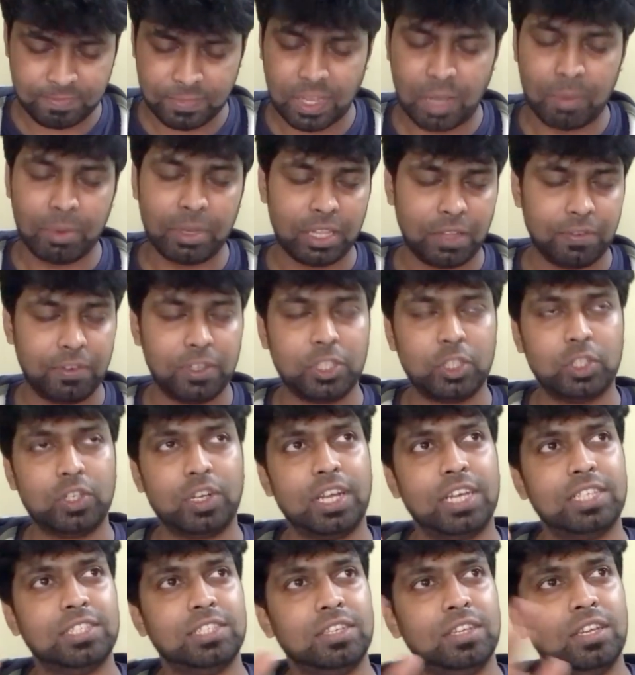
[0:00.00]
I mean the first
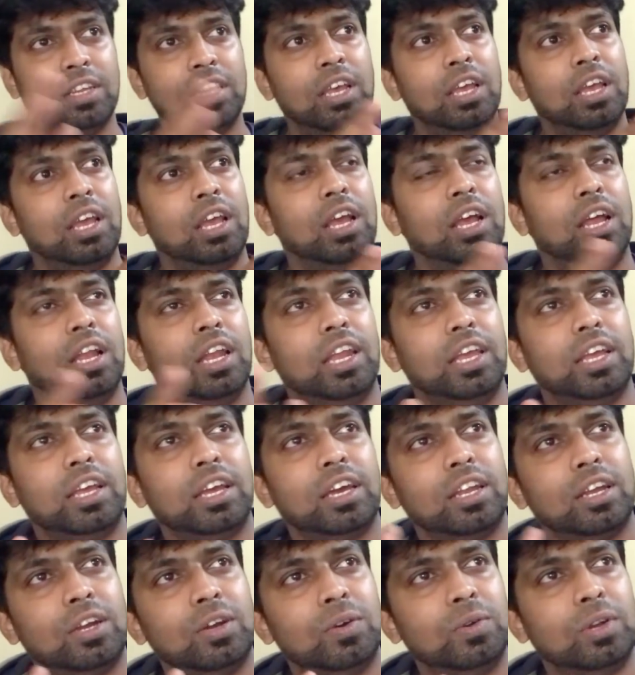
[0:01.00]
shot as in like
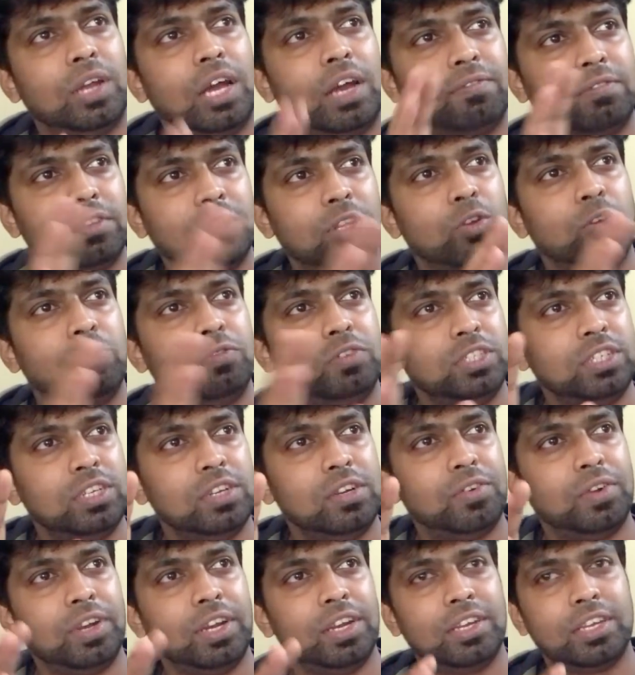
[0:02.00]
around after the
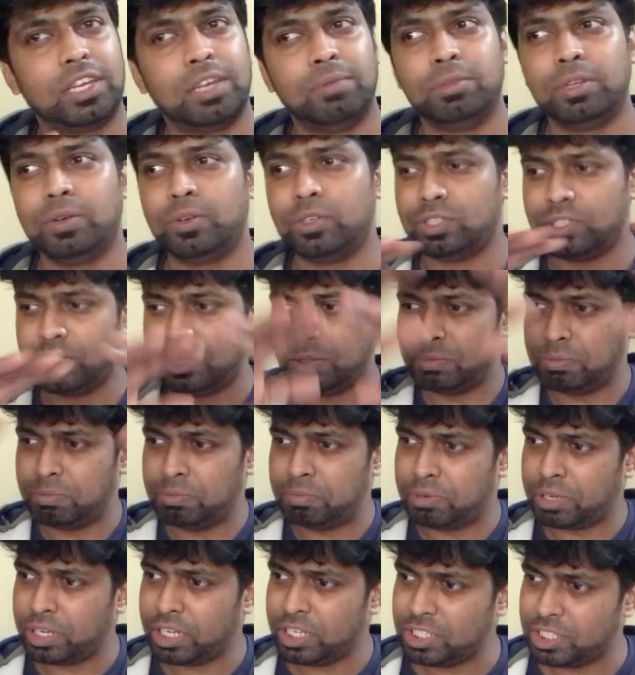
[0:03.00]
official trailer came, there was this
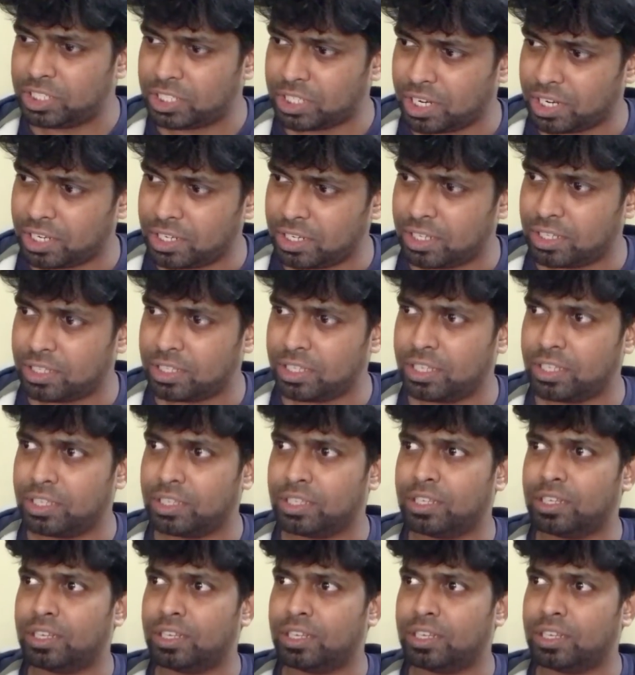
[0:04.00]
bridge kind of thing.